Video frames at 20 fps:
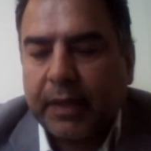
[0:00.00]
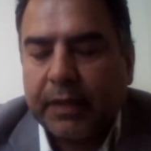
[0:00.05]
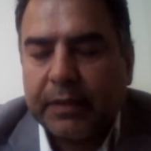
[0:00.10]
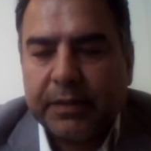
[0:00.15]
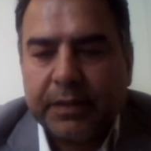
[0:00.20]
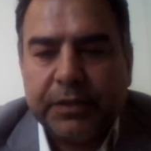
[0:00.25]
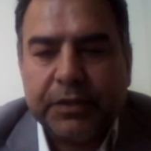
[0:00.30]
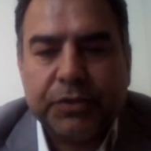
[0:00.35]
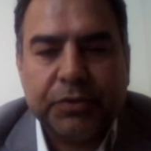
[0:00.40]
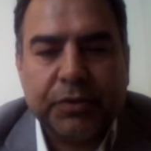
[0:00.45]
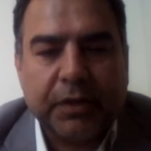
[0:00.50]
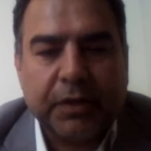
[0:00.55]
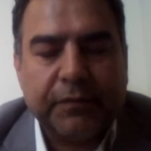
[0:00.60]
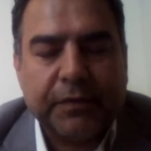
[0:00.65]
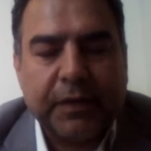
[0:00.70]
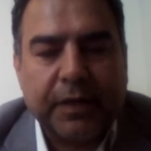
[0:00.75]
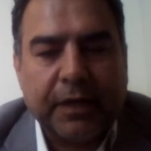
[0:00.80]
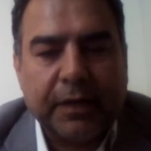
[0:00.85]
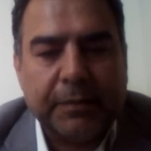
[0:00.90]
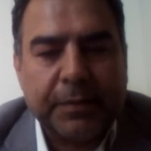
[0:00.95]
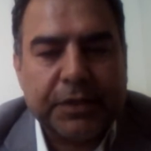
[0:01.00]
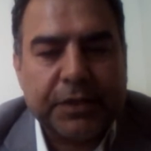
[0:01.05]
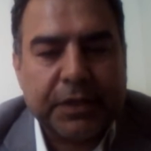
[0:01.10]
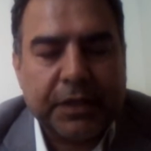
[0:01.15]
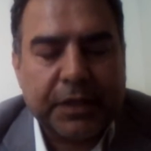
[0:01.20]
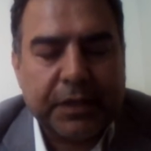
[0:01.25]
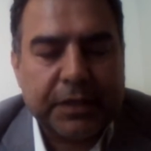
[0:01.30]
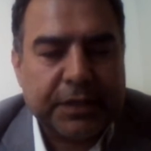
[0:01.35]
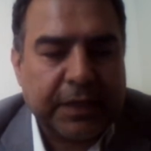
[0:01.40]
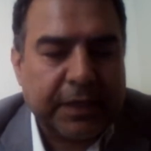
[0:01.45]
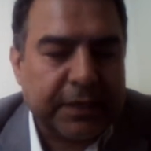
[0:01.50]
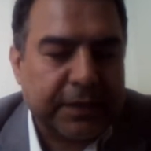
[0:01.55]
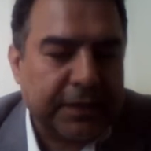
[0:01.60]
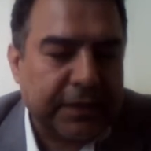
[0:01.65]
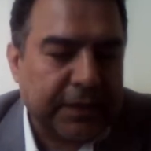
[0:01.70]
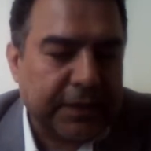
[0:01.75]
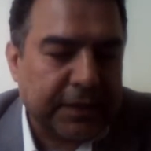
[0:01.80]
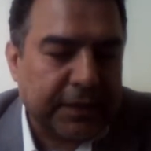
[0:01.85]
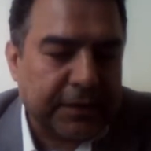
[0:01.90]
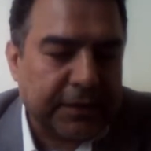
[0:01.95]
The issue of climate change and
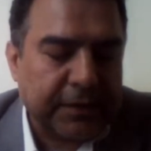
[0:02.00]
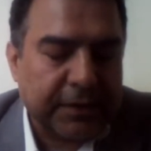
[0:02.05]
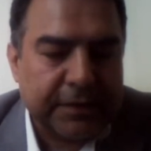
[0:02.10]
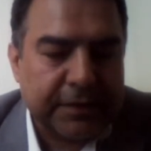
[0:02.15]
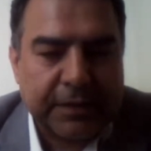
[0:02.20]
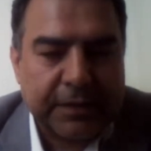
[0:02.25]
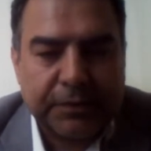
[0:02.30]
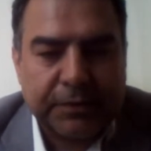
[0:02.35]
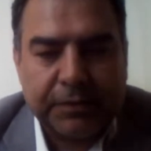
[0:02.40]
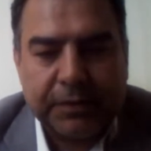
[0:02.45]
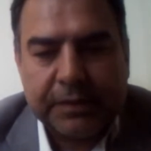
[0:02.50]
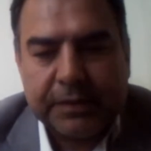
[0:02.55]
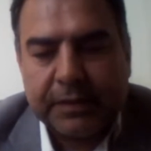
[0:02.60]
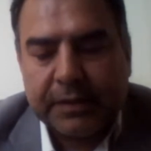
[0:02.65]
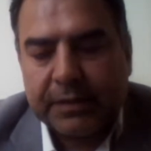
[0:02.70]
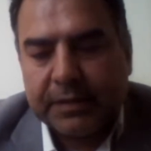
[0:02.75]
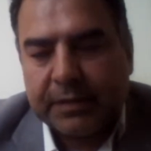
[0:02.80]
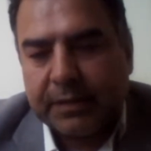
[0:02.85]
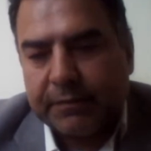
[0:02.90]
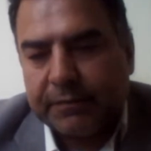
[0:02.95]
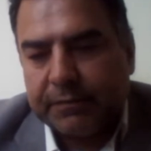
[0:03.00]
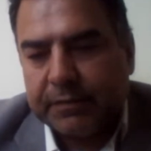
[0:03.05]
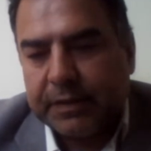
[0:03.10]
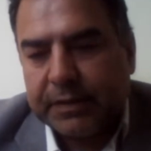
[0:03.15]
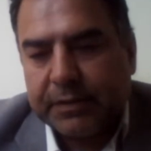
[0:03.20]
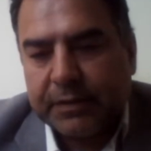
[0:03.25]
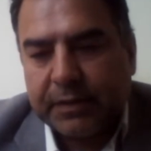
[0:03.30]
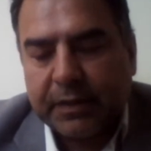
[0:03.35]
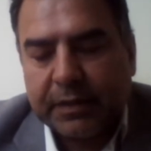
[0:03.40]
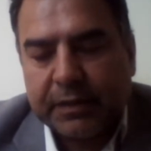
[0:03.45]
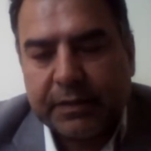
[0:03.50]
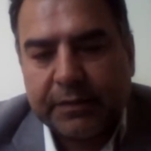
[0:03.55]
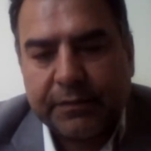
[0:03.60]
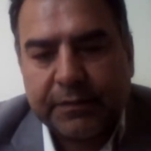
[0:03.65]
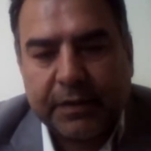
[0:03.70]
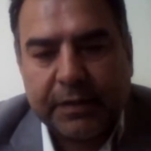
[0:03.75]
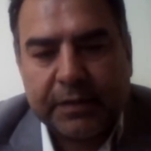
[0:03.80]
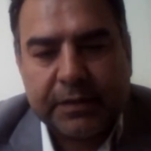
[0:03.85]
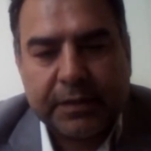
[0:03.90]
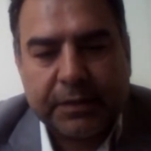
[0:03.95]
the consequences of destructive
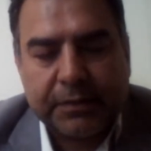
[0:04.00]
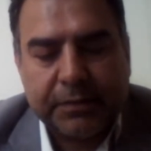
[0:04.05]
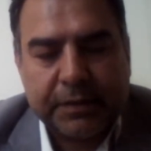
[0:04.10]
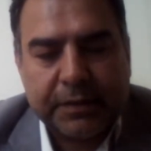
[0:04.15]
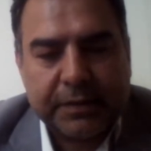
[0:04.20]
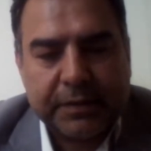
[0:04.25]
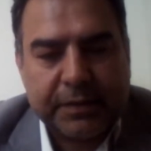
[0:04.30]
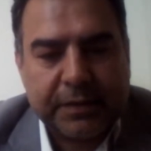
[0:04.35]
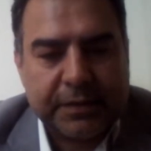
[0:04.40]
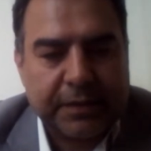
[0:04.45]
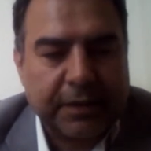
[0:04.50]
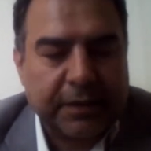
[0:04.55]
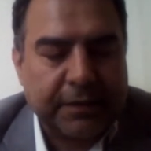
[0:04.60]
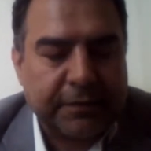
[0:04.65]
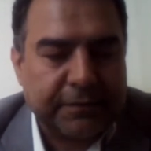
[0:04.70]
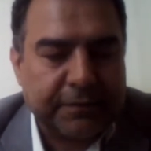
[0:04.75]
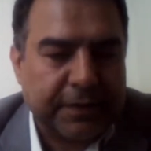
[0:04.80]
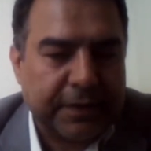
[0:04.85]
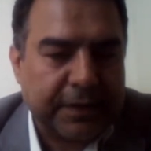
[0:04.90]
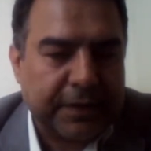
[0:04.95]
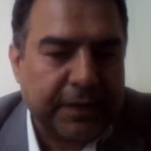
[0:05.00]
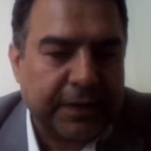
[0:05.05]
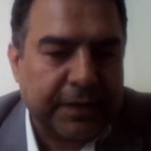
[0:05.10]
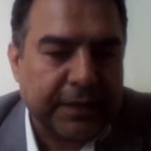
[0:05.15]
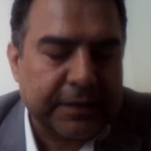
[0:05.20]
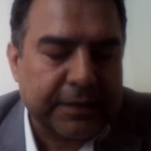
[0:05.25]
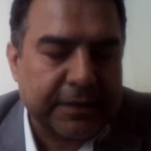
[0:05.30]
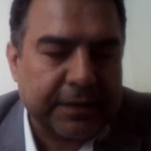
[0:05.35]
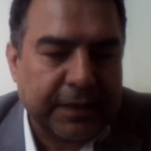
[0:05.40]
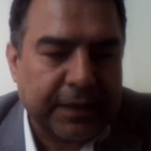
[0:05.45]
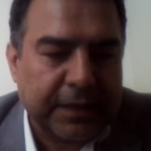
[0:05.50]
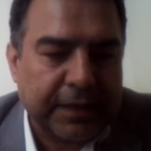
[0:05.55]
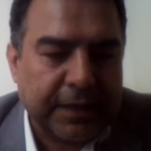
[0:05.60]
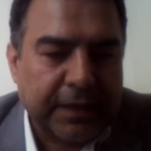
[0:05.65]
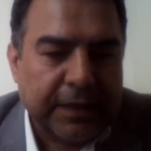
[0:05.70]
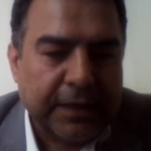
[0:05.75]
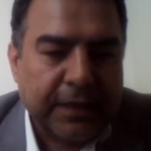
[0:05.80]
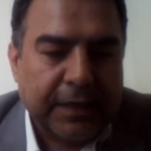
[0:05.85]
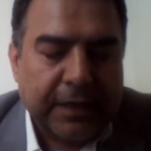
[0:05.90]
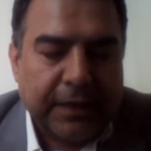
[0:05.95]
consequences of, let's say,
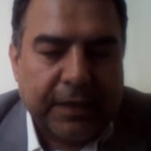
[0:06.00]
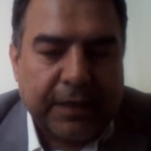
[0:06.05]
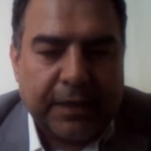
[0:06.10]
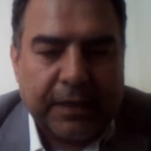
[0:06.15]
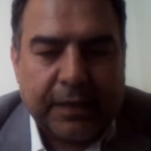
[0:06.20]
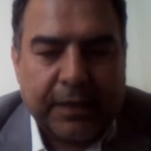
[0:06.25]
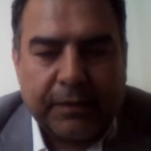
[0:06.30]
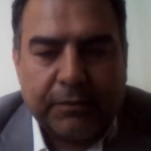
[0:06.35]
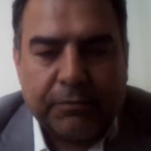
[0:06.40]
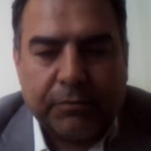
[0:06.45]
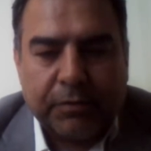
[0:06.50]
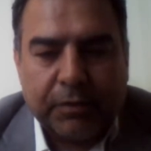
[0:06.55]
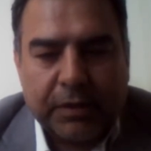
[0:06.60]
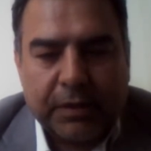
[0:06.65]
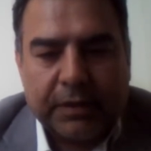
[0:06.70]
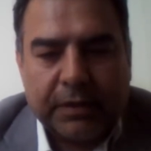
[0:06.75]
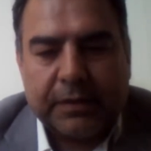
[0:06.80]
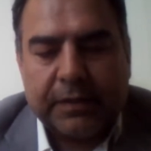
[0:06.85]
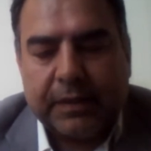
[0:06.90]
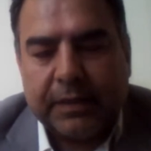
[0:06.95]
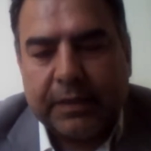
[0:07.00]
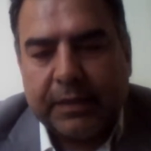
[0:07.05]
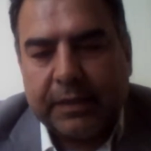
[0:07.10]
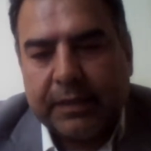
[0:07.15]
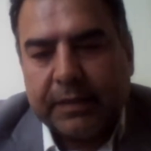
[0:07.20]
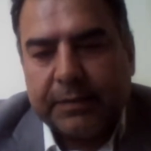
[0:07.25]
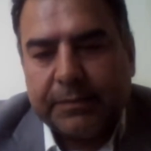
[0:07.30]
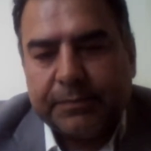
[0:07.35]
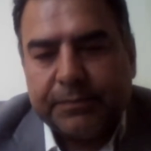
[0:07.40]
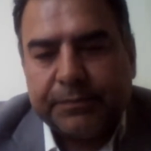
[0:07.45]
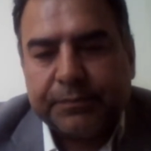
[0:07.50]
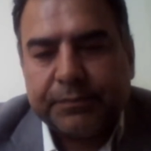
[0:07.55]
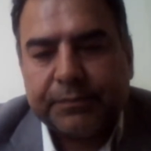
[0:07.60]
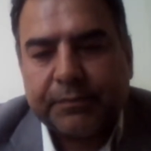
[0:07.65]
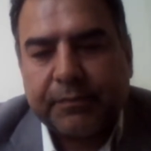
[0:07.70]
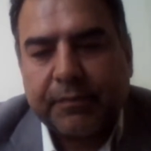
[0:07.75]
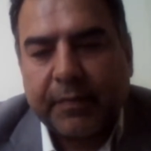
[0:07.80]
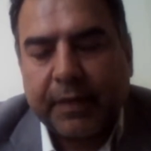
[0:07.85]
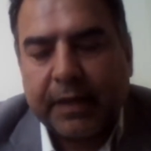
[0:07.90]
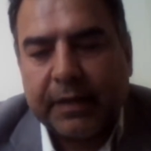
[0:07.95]
world,
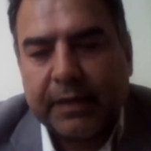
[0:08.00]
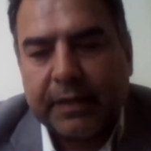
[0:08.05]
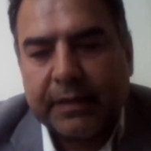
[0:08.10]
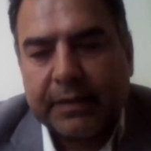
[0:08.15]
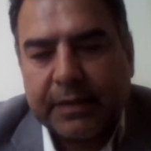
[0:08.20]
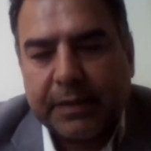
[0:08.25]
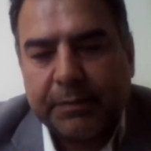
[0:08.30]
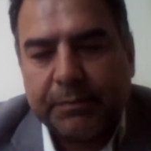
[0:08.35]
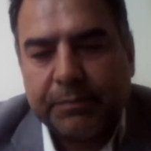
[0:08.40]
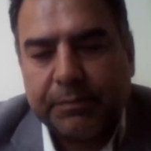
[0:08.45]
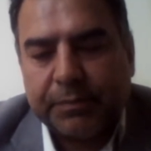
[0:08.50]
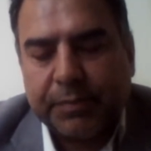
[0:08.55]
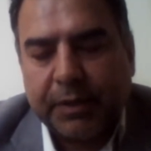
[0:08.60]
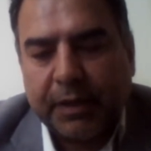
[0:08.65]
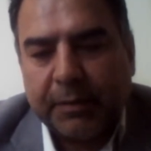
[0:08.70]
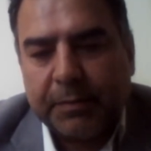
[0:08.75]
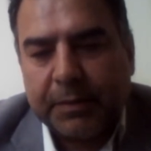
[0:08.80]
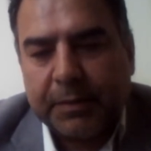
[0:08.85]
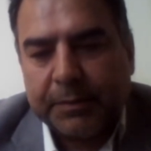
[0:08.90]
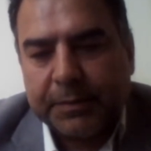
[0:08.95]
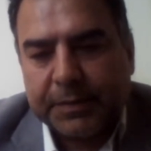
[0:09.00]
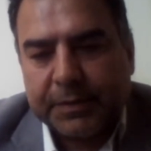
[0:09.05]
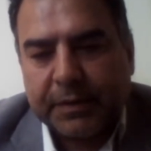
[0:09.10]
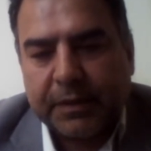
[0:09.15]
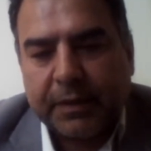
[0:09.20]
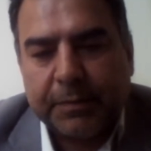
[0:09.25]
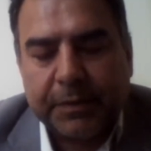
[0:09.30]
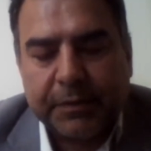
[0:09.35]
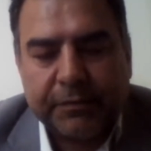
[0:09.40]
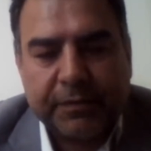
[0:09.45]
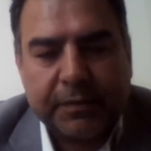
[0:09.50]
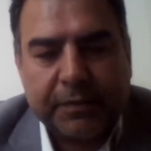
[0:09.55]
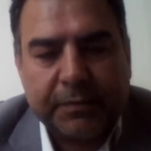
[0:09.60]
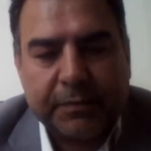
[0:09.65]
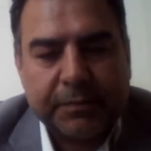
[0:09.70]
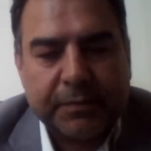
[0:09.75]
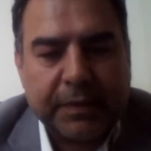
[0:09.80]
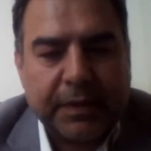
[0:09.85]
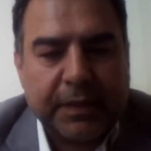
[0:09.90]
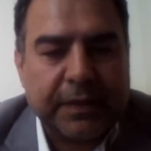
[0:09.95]
let's say, problems coming
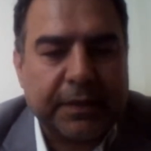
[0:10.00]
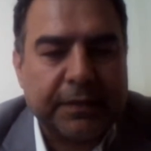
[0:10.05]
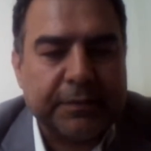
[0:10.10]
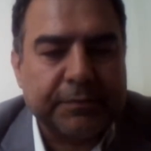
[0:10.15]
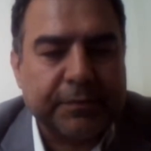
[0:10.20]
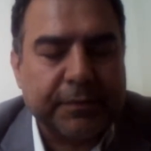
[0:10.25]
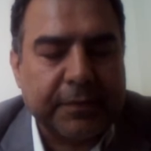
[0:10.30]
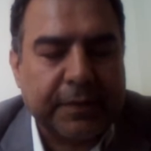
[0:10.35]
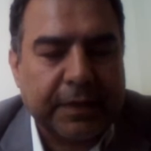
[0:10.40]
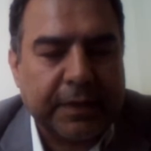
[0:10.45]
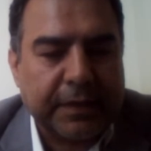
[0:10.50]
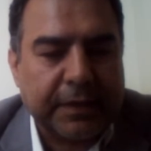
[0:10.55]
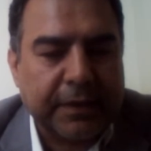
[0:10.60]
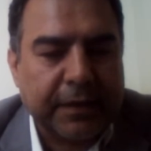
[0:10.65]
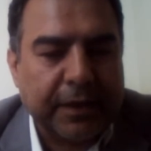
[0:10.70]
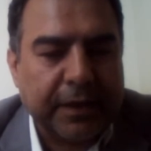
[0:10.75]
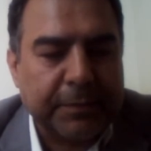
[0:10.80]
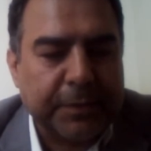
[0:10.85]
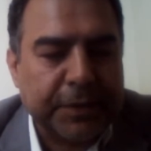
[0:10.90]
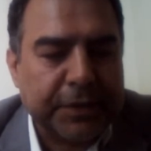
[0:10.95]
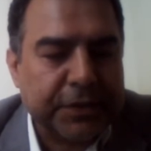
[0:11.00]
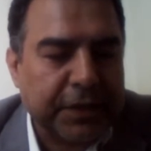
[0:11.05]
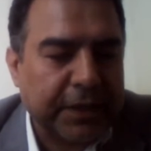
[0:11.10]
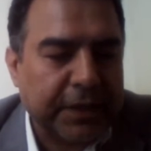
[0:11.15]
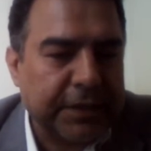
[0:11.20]
from climate